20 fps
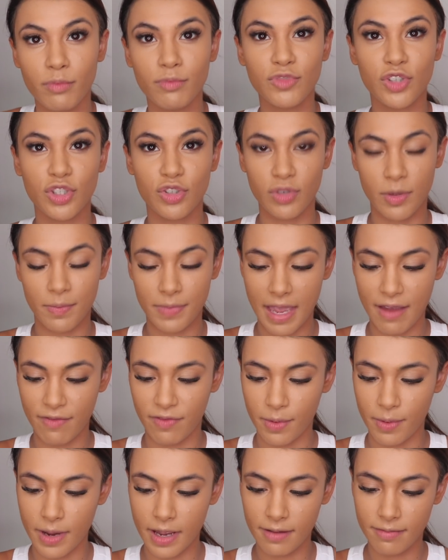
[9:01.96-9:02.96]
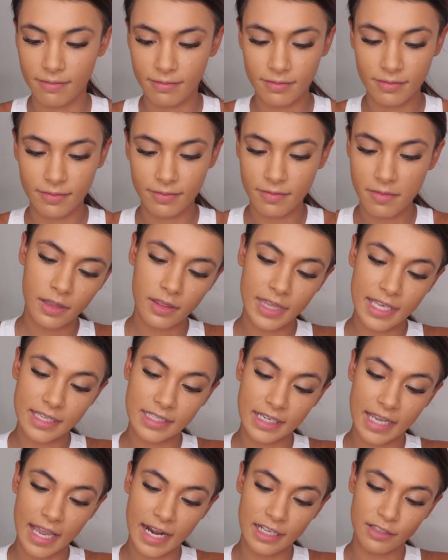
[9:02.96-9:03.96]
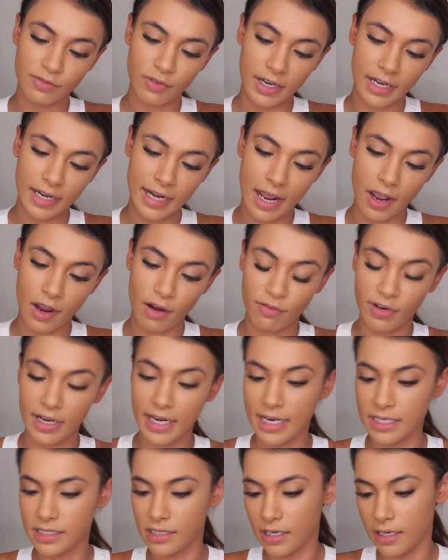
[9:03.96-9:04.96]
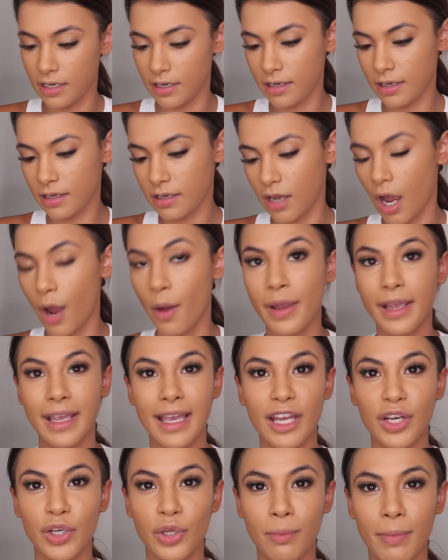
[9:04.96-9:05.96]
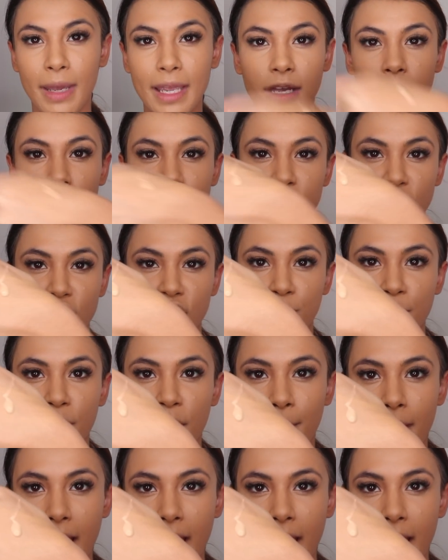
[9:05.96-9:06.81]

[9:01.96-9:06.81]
just dropped that everywhere. This again is running out. I really need to go and get new makeup. So I just put it on my